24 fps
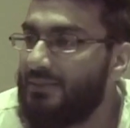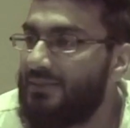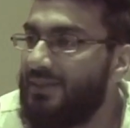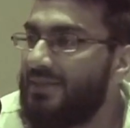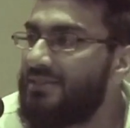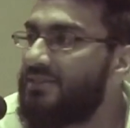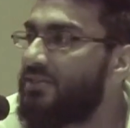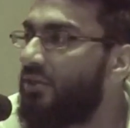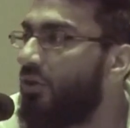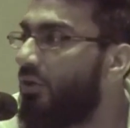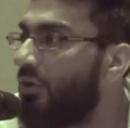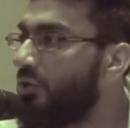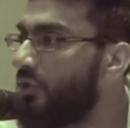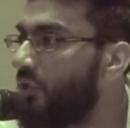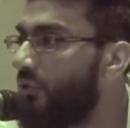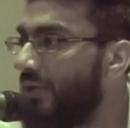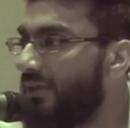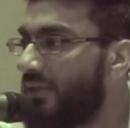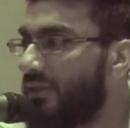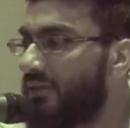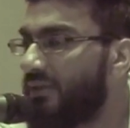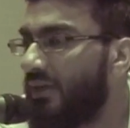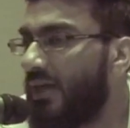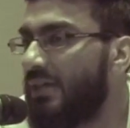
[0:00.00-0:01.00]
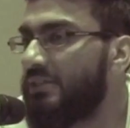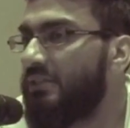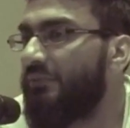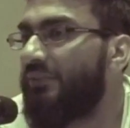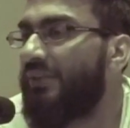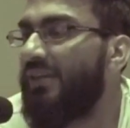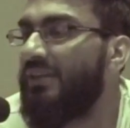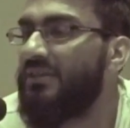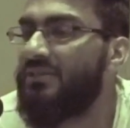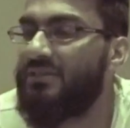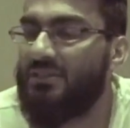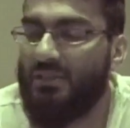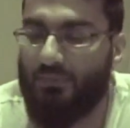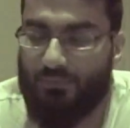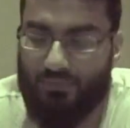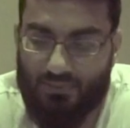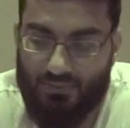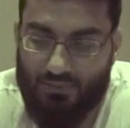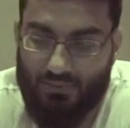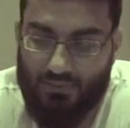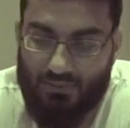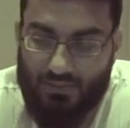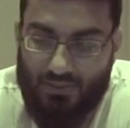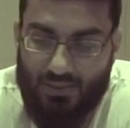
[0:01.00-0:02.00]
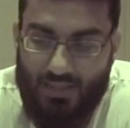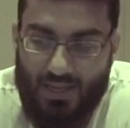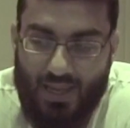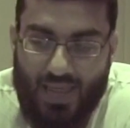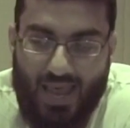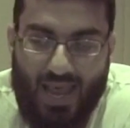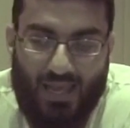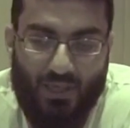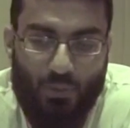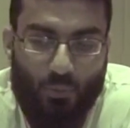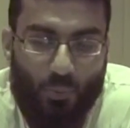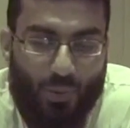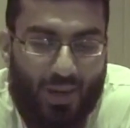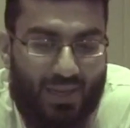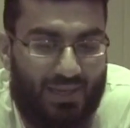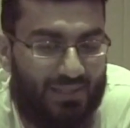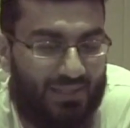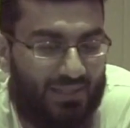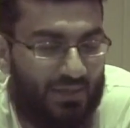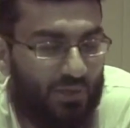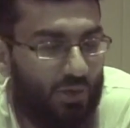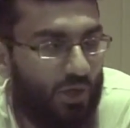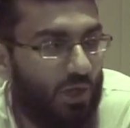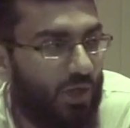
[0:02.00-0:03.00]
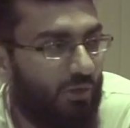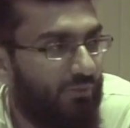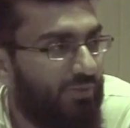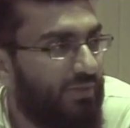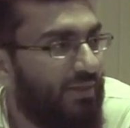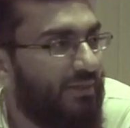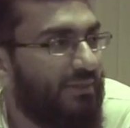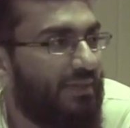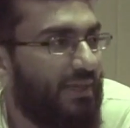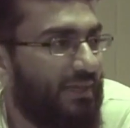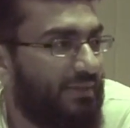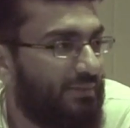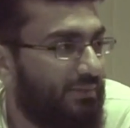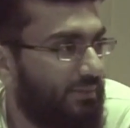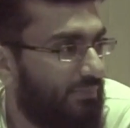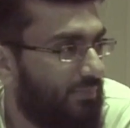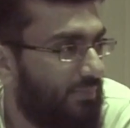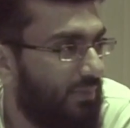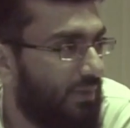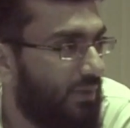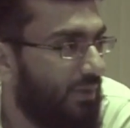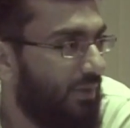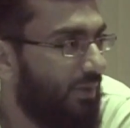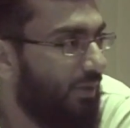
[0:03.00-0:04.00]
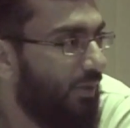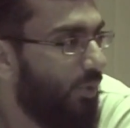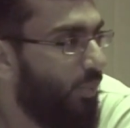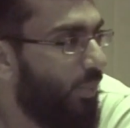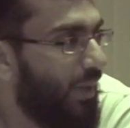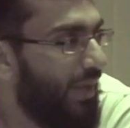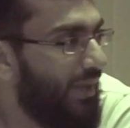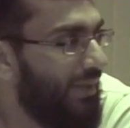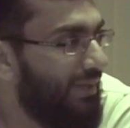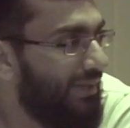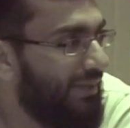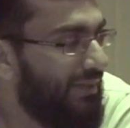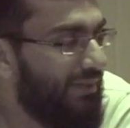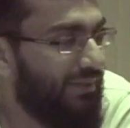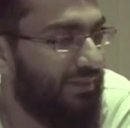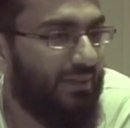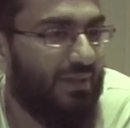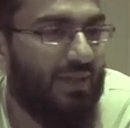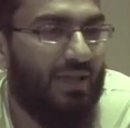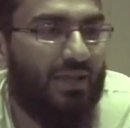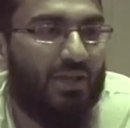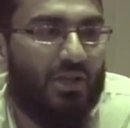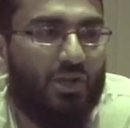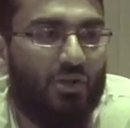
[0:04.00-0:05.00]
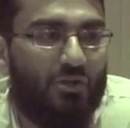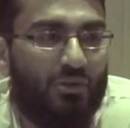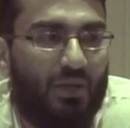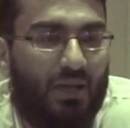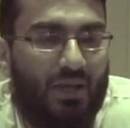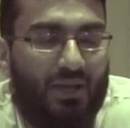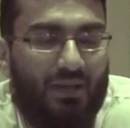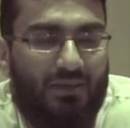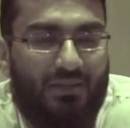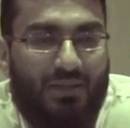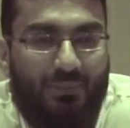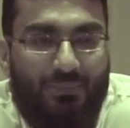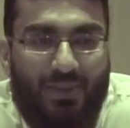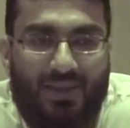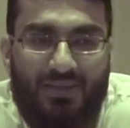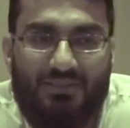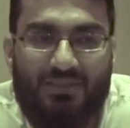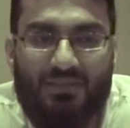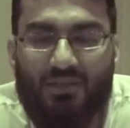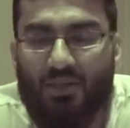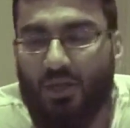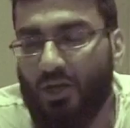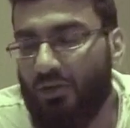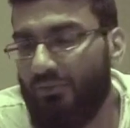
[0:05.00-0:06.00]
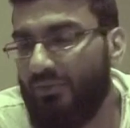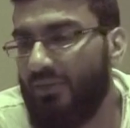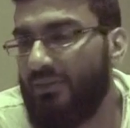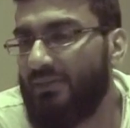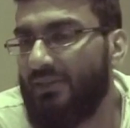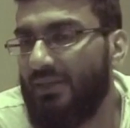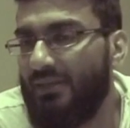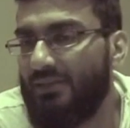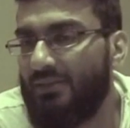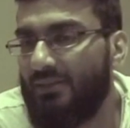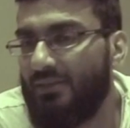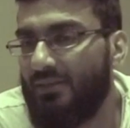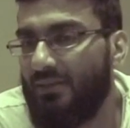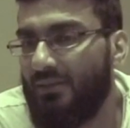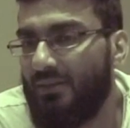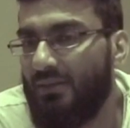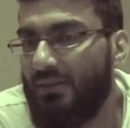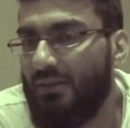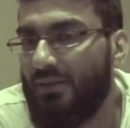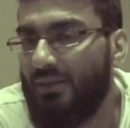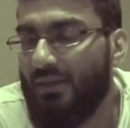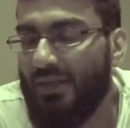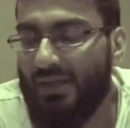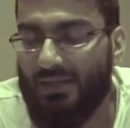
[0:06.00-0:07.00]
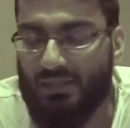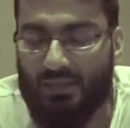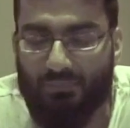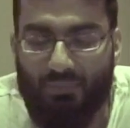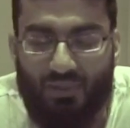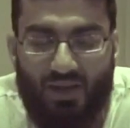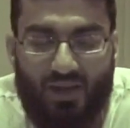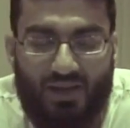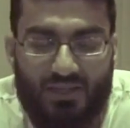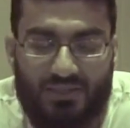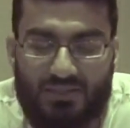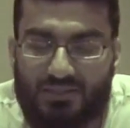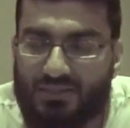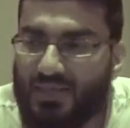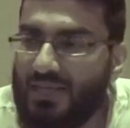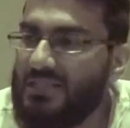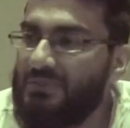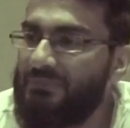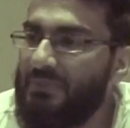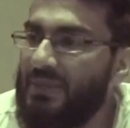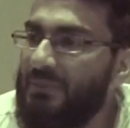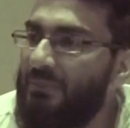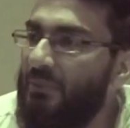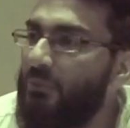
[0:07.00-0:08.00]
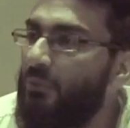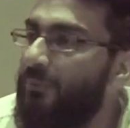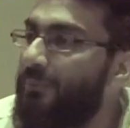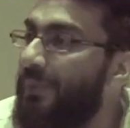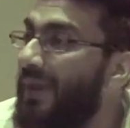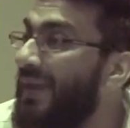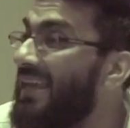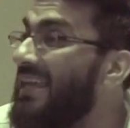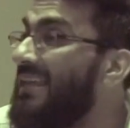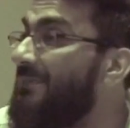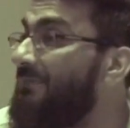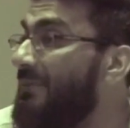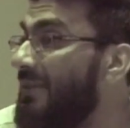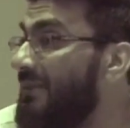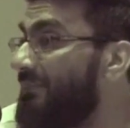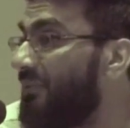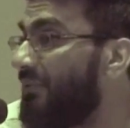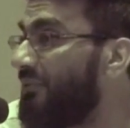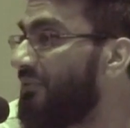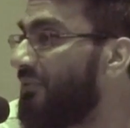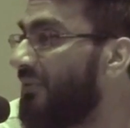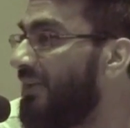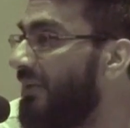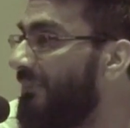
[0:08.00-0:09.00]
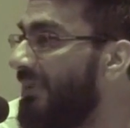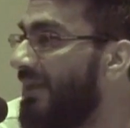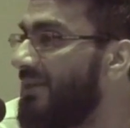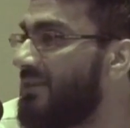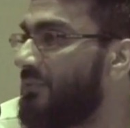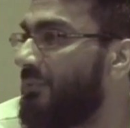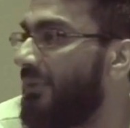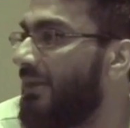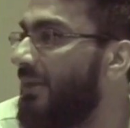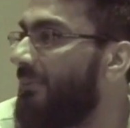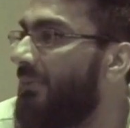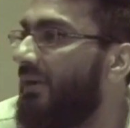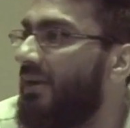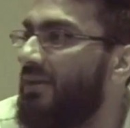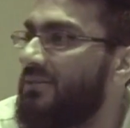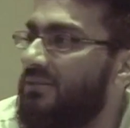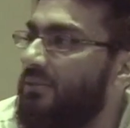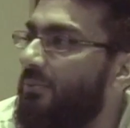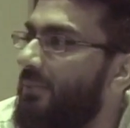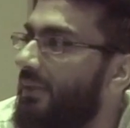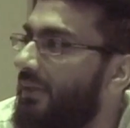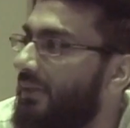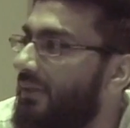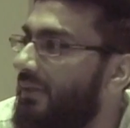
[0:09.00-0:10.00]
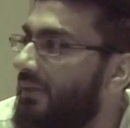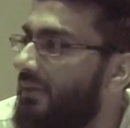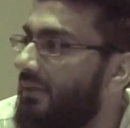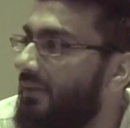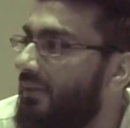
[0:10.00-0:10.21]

Dishonoring the ties of kinship and wailing over the dead. Lamenting over the dead. In the past days, people would pay people to lament when they passed away.